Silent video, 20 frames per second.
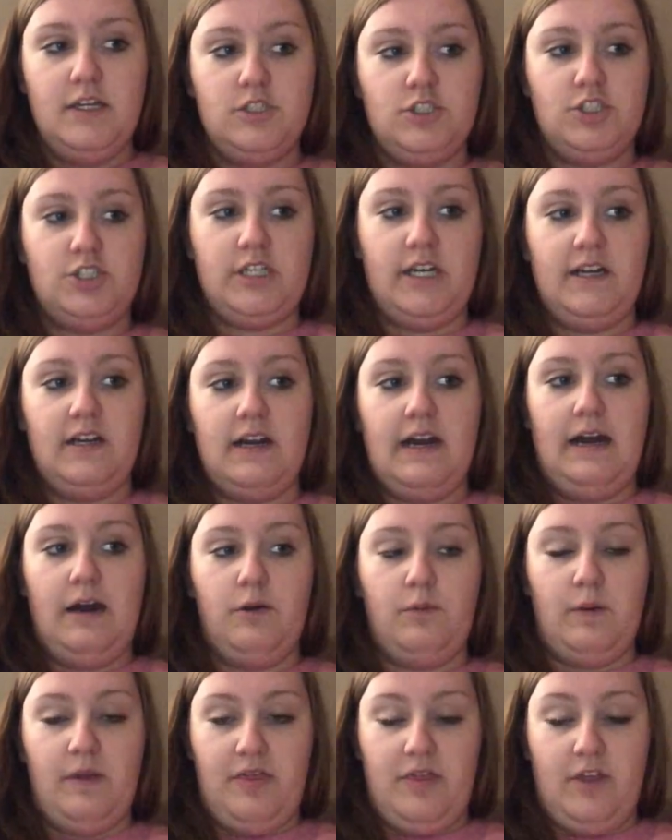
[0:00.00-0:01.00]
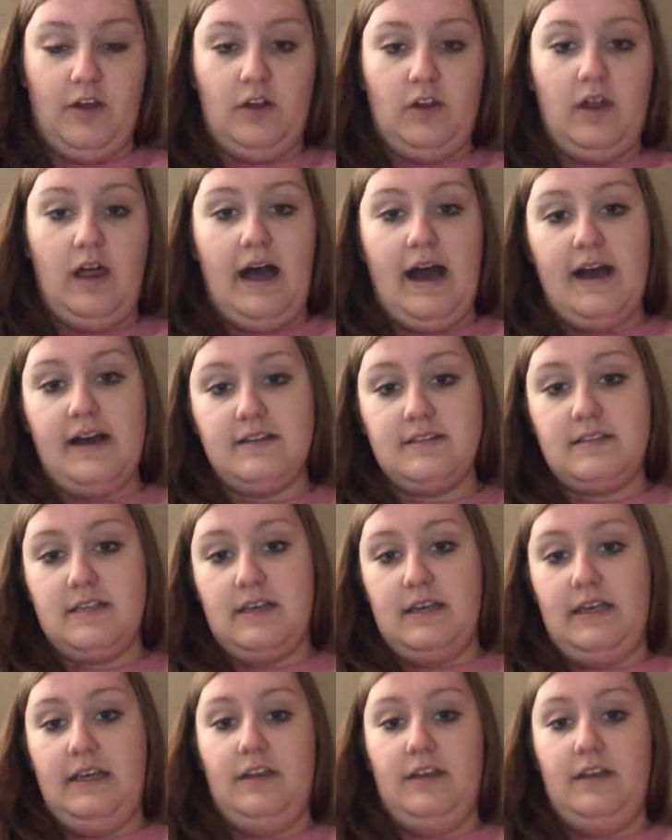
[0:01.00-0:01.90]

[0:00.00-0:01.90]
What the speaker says: share out with the class,